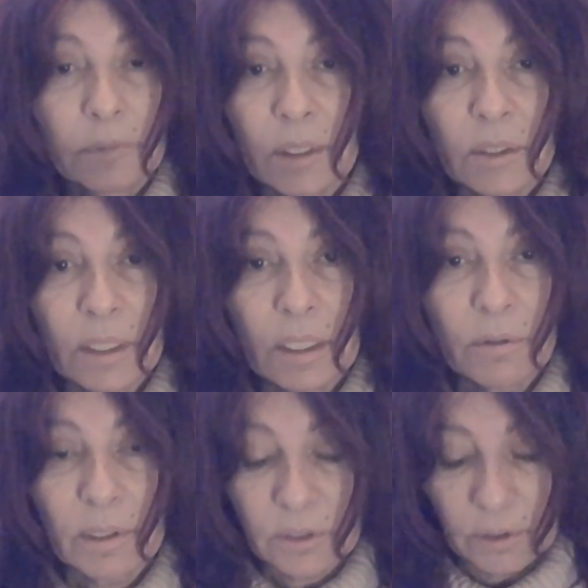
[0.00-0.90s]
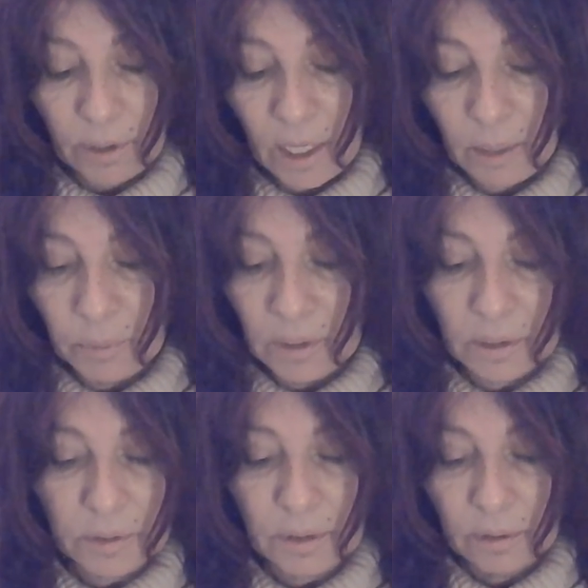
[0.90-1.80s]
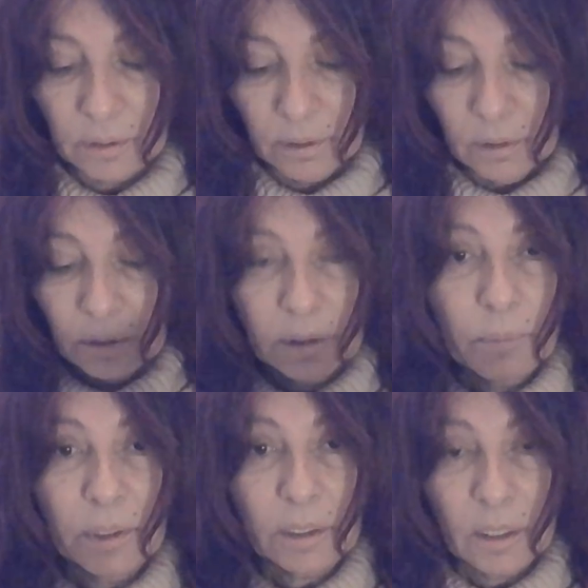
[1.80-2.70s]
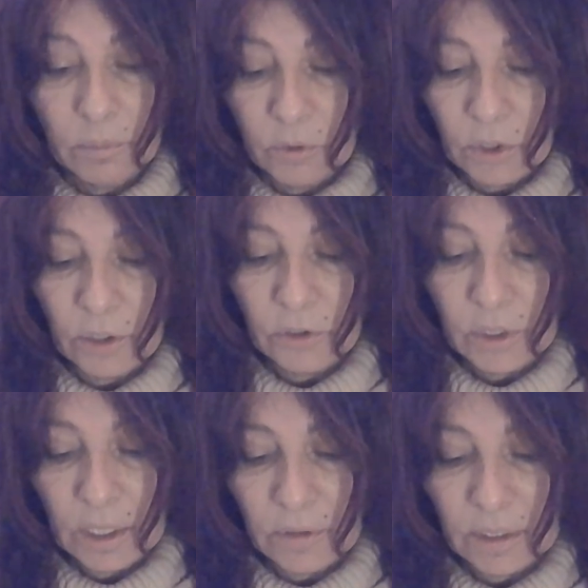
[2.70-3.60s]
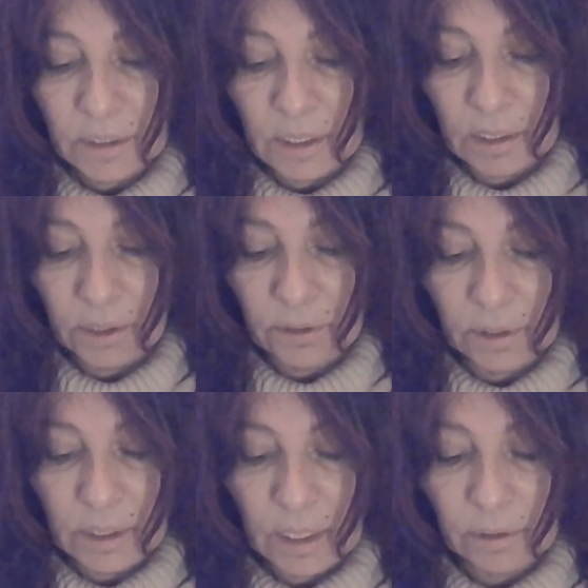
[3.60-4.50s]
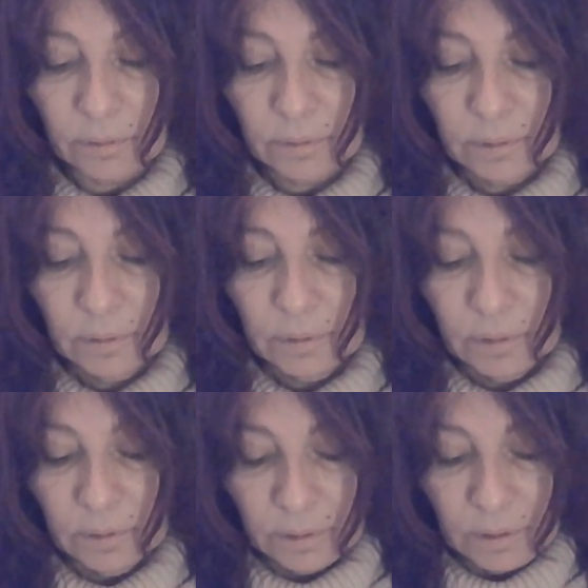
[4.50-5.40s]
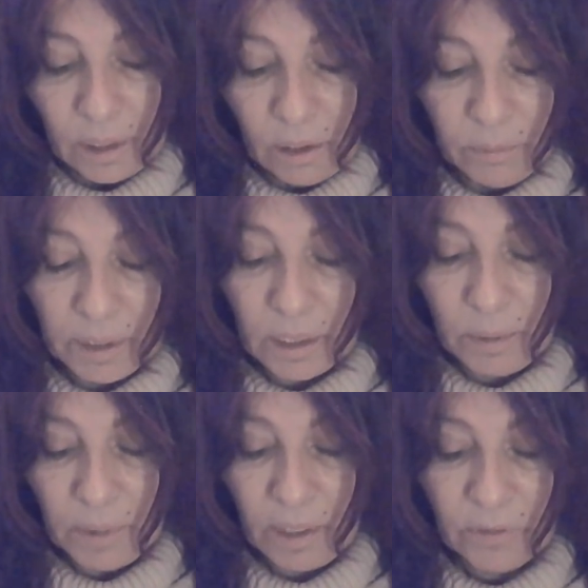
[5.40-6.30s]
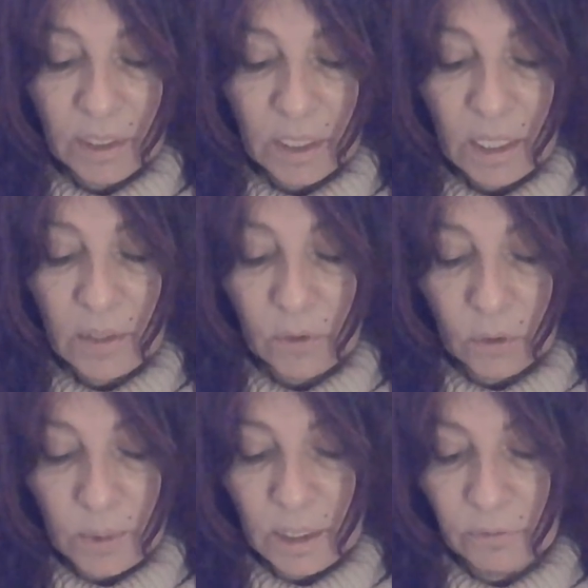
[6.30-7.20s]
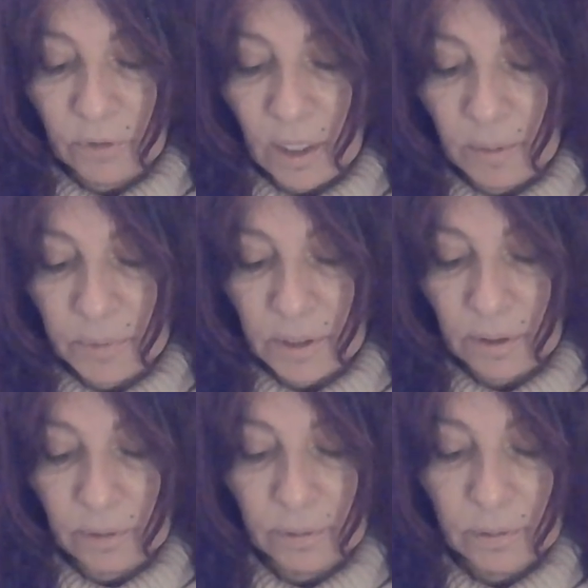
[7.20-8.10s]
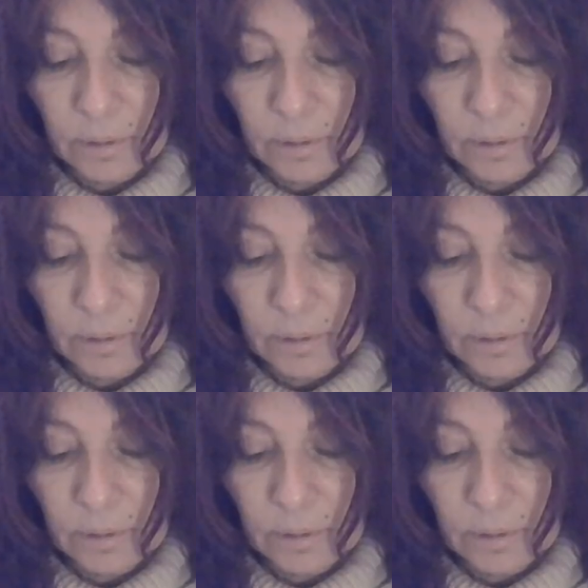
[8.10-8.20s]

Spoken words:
They see you as their happiness. They want to come charging in. They see clearly now. Oh my God, we have the King and the Queen of Cups here.